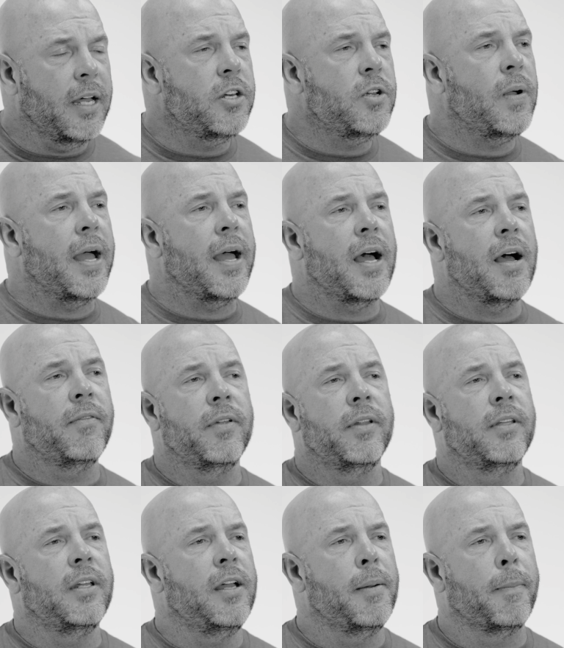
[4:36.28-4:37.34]
and you
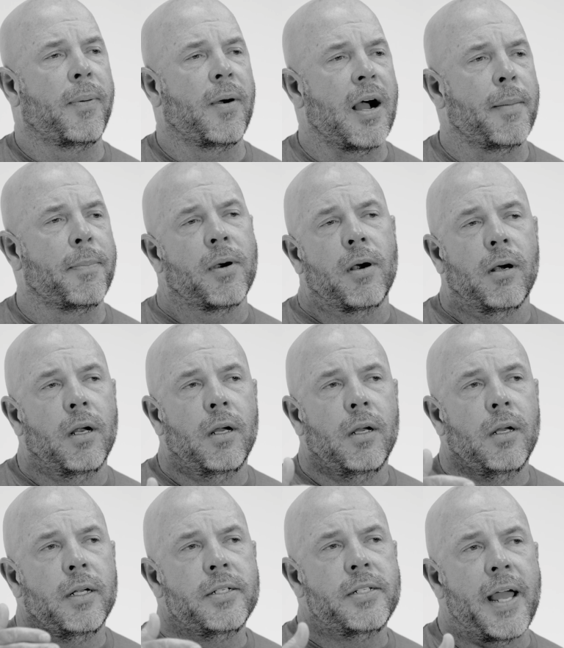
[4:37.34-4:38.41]
have the improper
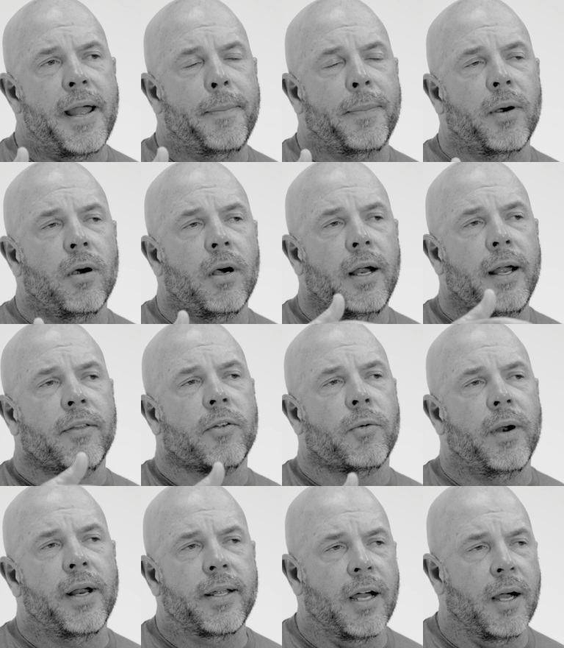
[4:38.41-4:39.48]
taper and
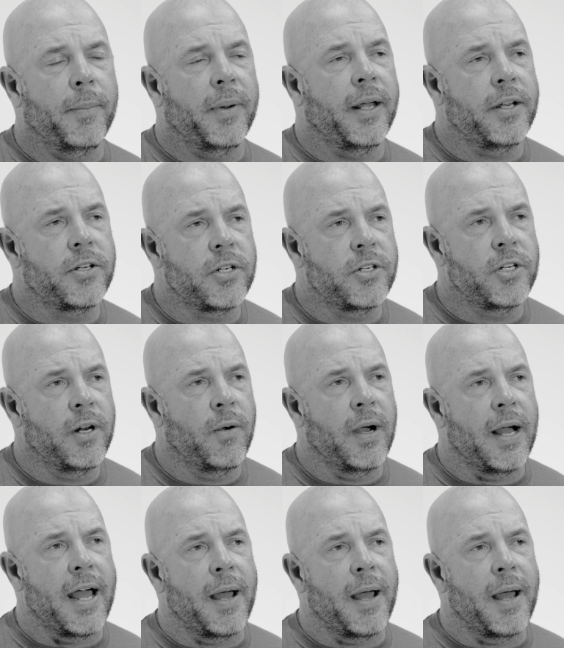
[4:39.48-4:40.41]
thread combinations, you know what